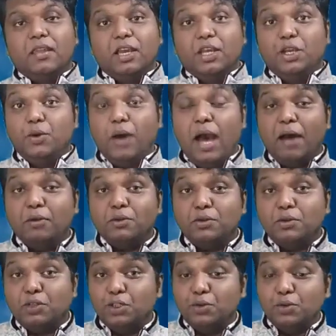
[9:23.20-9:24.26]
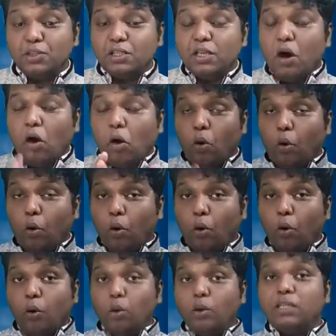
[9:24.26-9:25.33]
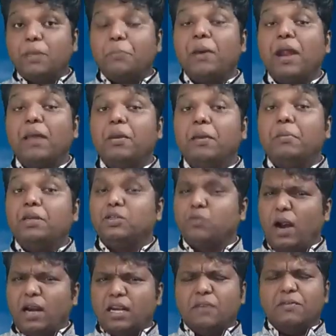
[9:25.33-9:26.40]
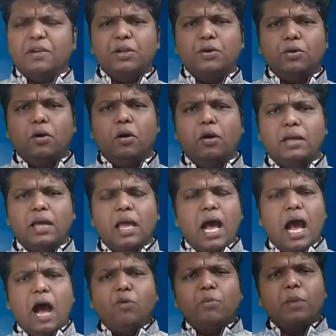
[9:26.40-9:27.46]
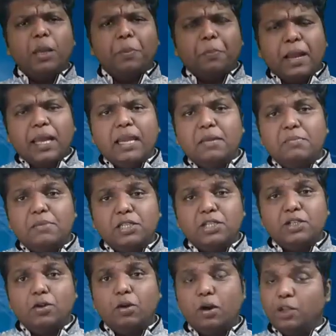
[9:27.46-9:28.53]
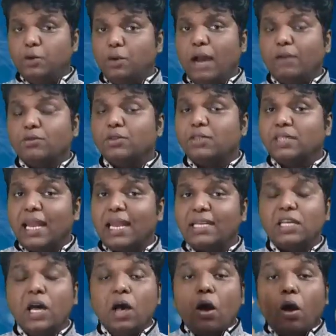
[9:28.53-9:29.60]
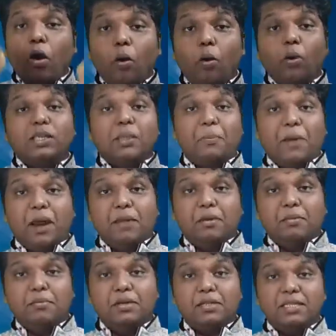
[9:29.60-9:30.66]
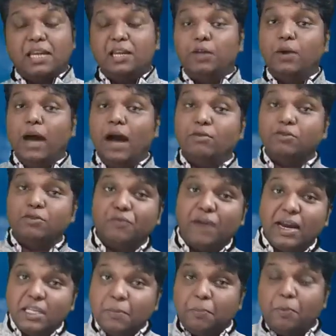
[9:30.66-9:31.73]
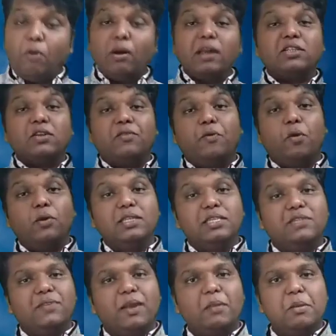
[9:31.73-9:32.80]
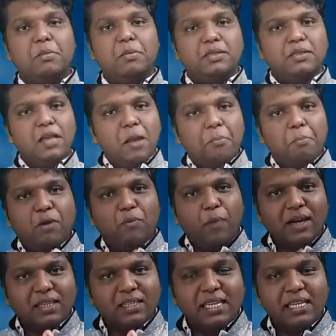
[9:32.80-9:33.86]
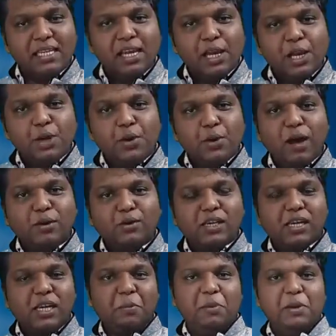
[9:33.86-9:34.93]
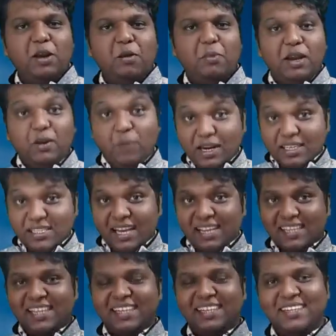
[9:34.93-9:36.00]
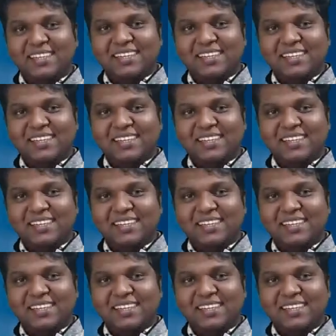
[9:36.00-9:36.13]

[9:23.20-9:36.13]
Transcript: You have to choose all the prime numbers, whatever you got. How many prime numbers you got? You have to select all the prime numbers and you have to find the product of all these prime numbers. But one thing you have to keep in your mind. What is that thing?